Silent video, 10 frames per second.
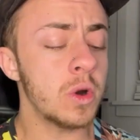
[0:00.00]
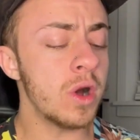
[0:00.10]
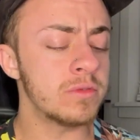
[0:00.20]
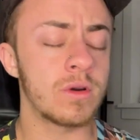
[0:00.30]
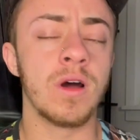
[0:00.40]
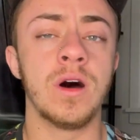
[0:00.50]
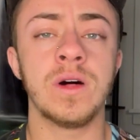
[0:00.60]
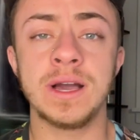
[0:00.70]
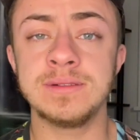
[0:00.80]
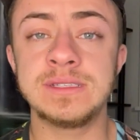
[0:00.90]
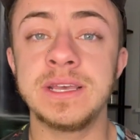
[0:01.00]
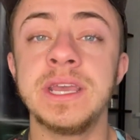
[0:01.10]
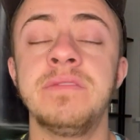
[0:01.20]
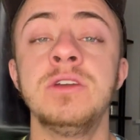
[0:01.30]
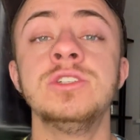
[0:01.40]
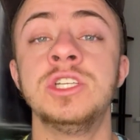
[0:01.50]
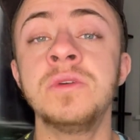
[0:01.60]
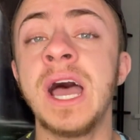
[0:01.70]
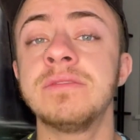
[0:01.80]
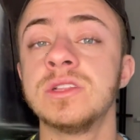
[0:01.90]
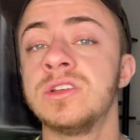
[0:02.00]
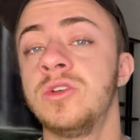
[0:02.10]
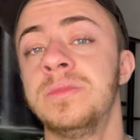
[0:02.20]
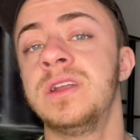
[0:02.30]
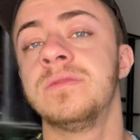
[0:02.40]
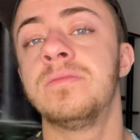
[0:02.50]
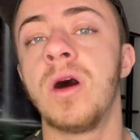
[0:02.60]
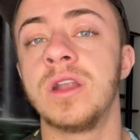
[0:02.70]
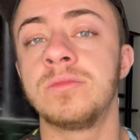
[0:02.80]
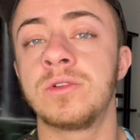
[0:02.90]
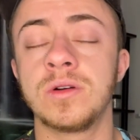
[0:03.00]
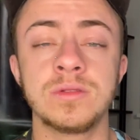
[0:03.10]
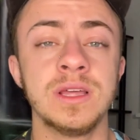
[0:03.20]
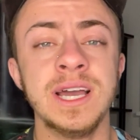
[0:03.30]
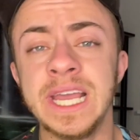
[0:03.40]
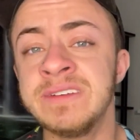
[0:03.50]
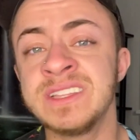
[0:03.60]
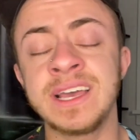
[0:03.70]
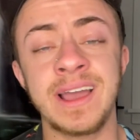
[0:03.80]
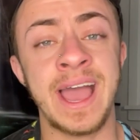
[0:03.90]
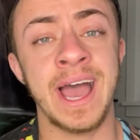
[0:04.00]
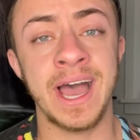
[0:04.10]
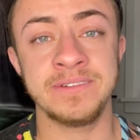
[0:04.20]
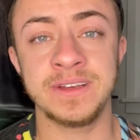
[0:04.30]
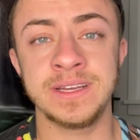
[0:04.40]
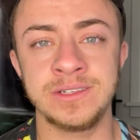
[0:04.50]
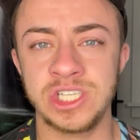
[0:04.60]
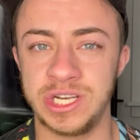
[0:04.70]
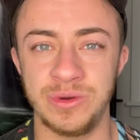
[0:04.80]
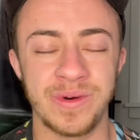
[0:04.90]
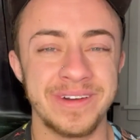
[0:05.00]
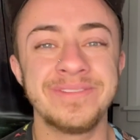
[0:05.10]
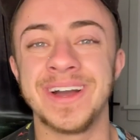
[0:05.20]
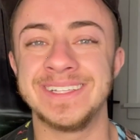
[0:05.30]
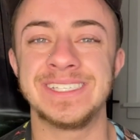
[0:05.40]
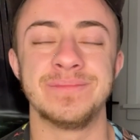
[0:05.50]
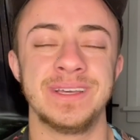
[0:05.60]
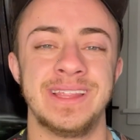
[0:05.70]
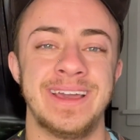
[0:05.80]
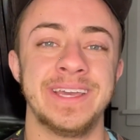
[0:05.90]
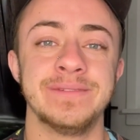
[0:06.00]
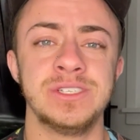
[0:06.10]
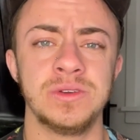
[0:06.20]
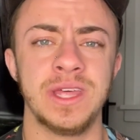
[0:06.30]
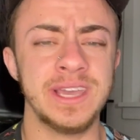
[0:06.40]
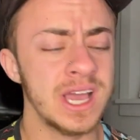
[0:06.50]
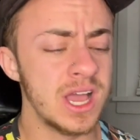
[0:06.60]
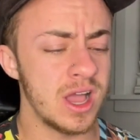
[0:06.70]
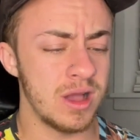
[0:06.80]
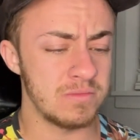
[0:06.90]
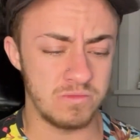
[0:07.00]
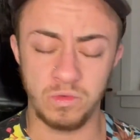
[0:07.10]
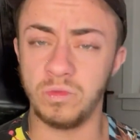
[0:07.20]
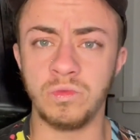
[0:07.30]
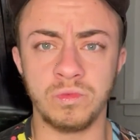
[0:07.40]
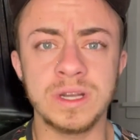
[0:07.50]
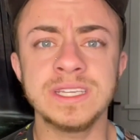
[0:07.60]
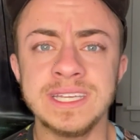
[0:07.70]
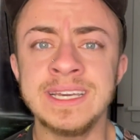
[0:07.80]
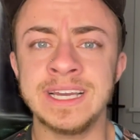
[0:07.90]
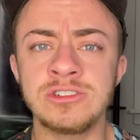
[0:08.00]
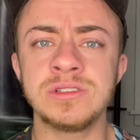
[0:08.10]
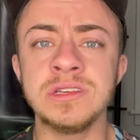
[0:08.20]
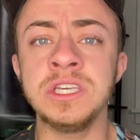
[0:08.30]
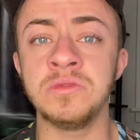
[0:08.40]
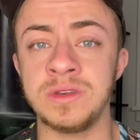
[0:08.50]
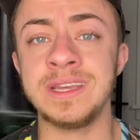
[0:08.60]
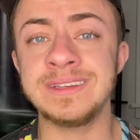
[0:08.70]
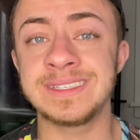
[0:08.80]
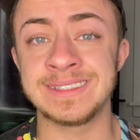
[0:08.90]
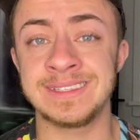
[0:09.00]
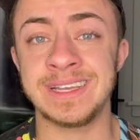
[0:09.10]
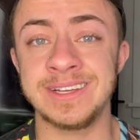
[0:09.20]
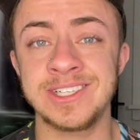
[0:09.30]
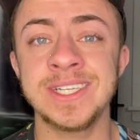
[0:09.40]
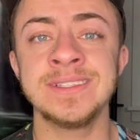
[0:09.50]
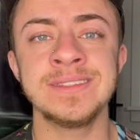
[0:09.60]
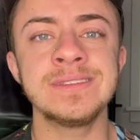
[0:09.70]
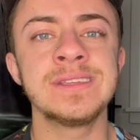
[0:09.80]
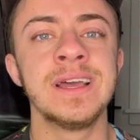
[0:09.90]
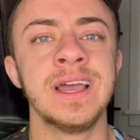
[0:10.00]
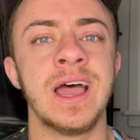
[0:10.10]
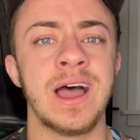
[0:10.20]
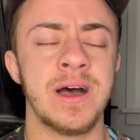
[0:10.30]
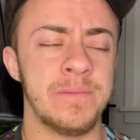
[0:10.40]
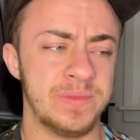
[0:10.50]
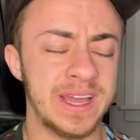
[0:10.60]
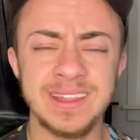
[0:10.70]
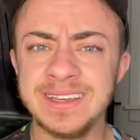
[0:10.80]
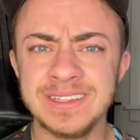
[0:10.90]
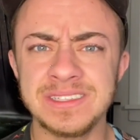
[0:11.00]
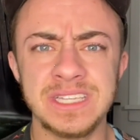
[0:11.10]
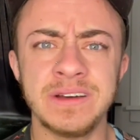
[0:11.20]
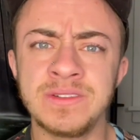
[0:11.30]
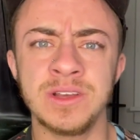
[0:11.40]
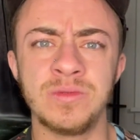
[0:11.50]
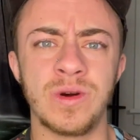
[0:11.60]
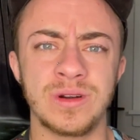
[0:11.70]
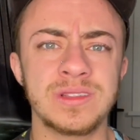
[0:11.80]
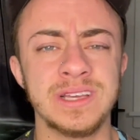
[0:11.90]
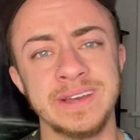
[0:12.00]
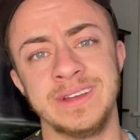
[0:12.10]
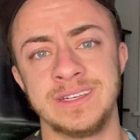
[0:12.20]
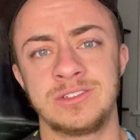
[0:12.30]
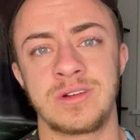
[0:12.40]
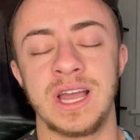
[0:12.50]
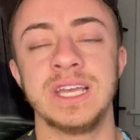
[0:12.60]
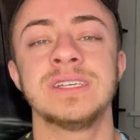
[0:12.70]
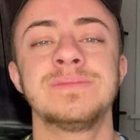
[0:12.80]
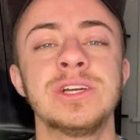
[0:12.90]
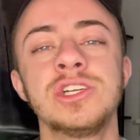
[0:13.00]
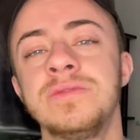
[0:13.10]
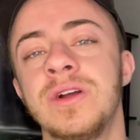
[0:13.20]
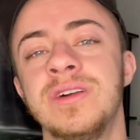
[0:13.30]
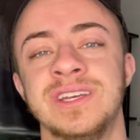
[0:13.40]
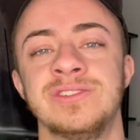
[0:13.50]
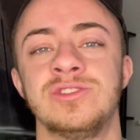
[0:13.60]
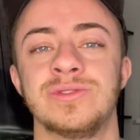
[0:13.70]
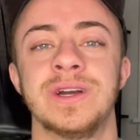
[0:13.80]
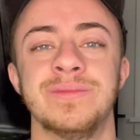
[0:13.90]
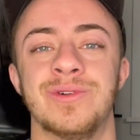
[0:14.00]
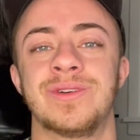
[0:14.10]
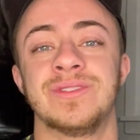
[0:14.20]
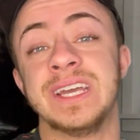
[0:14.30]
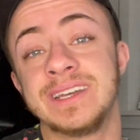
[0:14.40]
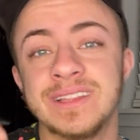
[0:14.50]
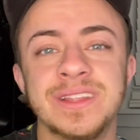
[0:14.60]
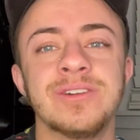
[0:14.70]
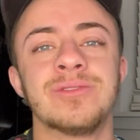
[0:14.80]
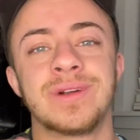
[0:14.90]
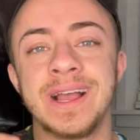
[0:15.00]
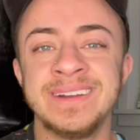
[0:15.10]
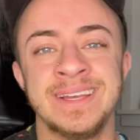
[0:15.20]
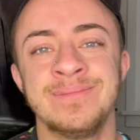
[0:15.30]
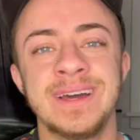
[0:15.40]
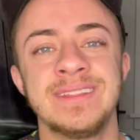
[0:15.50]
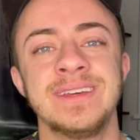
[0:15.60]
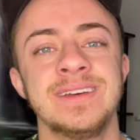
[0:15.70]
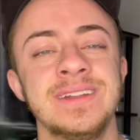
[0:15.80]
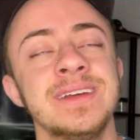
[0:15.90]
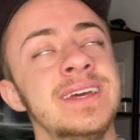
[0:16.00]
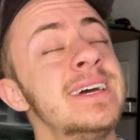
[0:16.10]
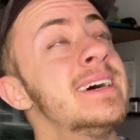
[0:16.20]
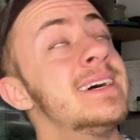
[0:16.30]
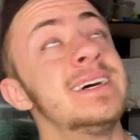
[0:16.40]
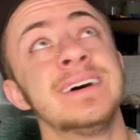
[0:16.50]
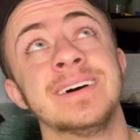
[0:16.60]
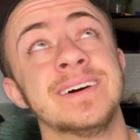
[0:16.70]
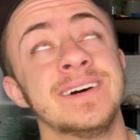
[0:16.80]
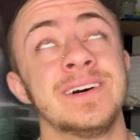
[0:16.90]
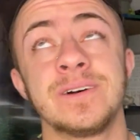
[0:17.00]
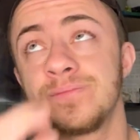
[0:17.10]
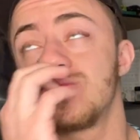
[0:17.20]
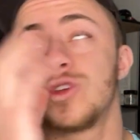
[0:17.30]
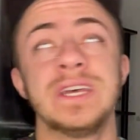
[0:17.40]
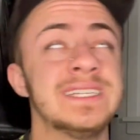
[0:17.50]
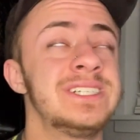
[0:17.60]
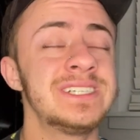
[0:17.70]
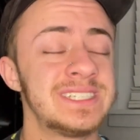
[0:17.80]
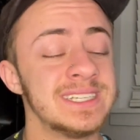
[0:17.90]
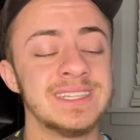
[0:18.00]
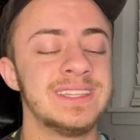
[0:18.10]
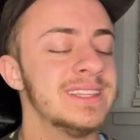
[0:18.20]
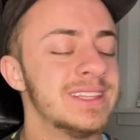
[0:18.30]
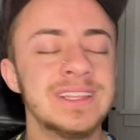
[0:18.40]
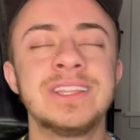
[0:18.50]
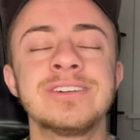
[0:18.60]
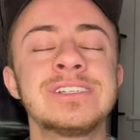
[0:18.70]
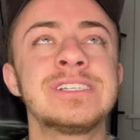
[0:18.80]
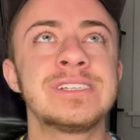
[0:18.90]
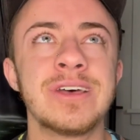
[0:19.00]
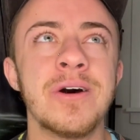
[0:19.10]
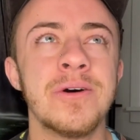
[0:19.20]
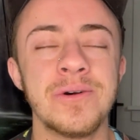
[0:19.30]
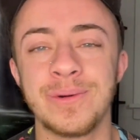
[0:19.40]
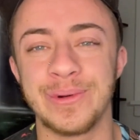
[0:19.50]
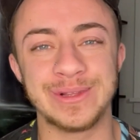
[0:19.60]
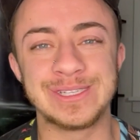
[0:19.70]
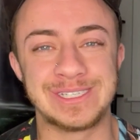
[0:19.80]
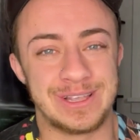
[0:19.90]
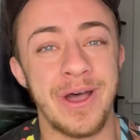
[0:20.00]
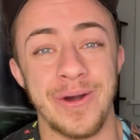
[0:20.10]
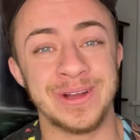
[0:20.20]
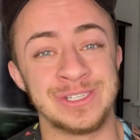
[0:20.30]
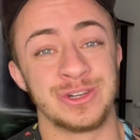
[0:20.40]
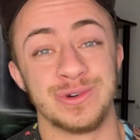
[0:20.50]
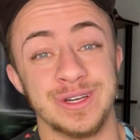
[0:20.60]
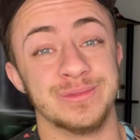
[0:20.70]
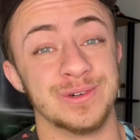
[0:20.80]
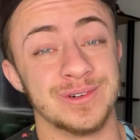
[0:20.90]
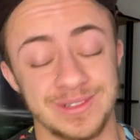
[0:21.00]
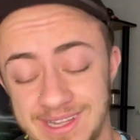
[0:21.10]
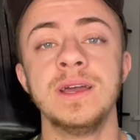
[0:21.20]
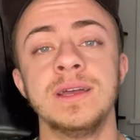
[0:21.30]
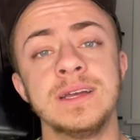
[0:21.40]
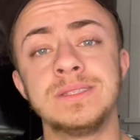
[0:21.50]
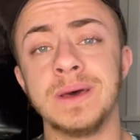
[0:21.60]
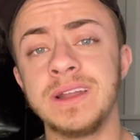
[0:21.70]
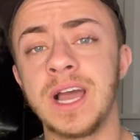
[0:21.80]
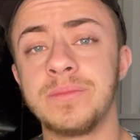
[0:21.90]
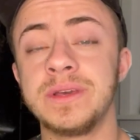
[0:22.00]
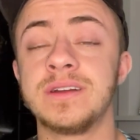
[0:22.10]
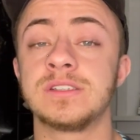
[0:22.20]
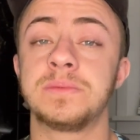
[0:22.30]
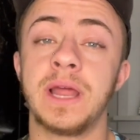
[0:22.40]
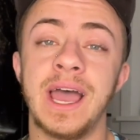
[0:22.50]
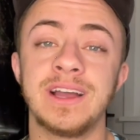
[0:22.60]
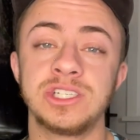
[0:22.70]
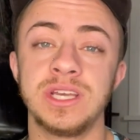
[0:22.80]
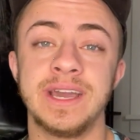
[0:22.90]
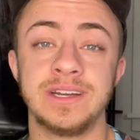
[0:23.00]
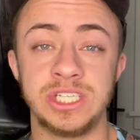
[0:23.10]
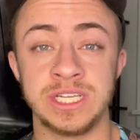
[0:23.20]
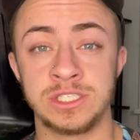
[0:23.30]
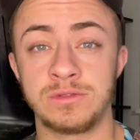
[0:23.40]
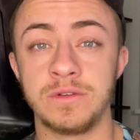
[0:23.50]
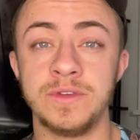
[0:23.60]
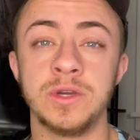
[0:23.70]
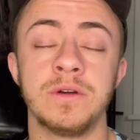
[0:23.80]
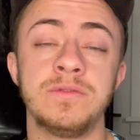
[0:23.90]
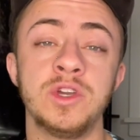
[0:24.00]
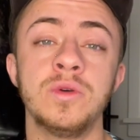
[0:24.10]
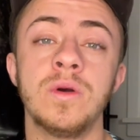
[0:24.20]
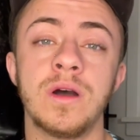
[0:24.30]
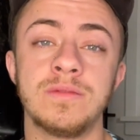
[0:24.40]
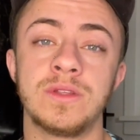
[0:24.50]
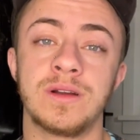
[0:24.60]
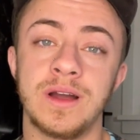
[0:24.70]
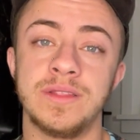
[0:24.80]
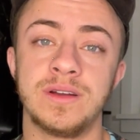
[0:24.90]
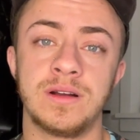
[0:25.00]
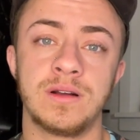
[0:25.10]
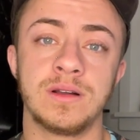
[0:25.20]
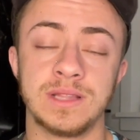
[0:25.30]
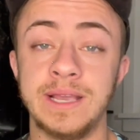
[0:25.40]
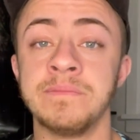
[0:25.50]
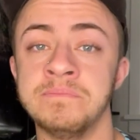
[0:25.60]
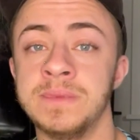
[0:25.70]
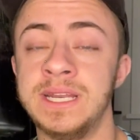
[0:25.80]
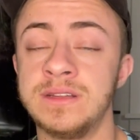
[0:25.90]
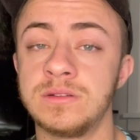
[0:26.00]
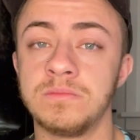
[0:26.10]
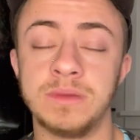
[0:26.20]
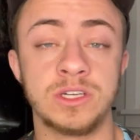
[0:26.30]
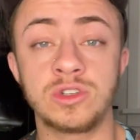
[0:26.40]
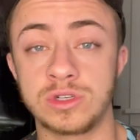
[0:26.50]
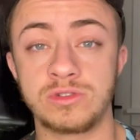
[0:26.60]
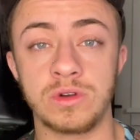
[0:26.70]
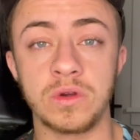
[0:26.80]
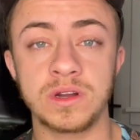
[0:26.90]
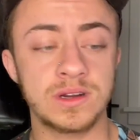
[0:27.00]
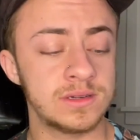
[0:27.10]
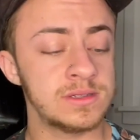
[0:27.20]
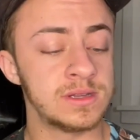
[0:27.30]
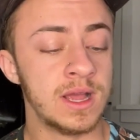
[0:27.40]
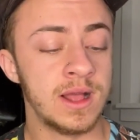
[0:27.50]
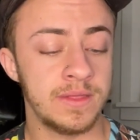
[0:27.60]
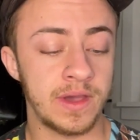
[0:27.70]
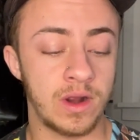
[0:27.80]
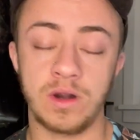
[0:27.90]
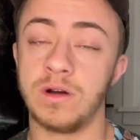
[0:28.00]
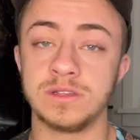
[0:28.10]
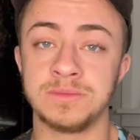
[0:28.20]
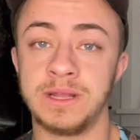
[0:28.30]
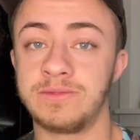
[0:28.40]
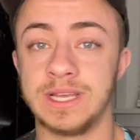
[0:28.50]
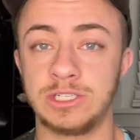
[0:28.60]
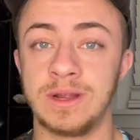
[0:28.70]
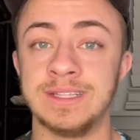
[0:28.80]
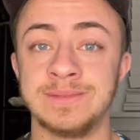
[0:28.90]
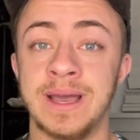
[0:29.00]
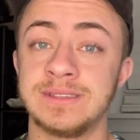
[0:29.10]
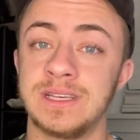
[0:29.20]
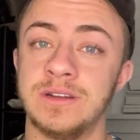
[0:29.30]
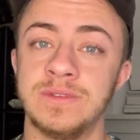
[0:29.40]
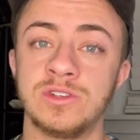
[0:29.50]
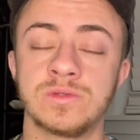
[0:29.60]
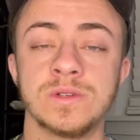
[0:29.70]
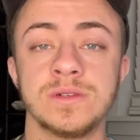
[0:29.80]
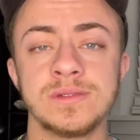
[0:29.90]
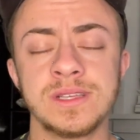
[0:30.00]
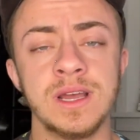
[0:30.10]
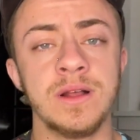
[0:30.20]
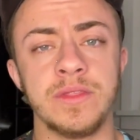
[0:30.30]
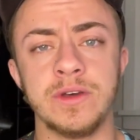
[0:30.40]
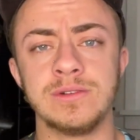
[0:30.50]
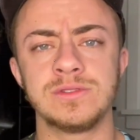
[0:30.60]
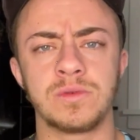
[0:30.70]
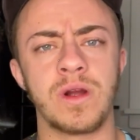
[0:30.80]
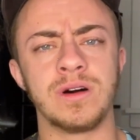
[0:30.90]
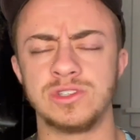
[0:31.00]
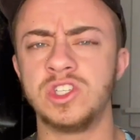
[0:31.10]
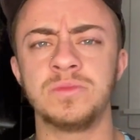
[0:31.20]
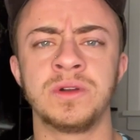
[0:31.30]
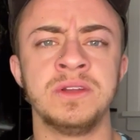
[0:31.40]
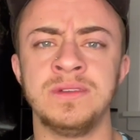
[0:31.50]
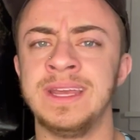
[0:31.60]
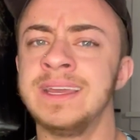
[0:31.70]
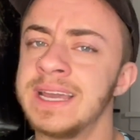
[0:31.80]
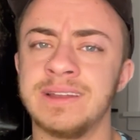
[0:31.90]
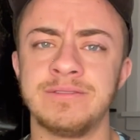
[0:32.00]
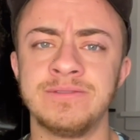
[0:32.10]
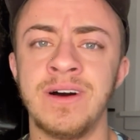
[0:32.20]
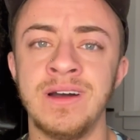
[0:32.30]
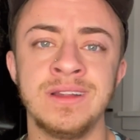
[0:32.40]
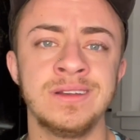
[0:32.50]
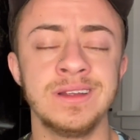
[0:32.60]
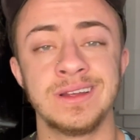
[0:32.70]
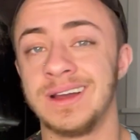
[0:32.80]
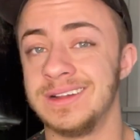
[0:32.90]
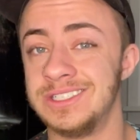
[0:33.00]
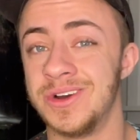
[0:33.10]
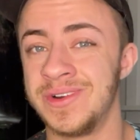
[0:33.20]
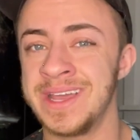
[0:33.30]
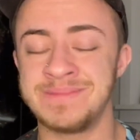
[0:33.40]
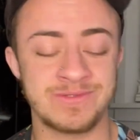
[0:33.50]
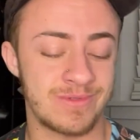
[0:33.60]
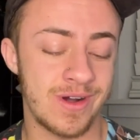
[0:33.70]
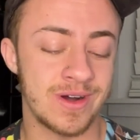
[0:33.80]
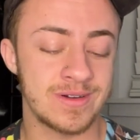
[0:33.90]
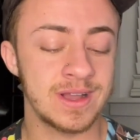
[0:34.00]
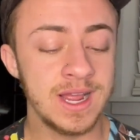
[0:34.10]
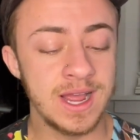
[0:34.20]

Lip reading: Overall, I would say if you do have a little bit of bottom growth, even like a ½ inch, and you want to find something that gives you like really interesting, unique sensations, I think this is definitely worth giving a try, especially if you already enjoy more of like the grinding method. It's just, they're so enjoyable. It's been a couple years, but I actually had a chance to review a few of their other like miniature strokers that are also made for like trans masc individuals. Those were all super unique and fun, don't get me wrong.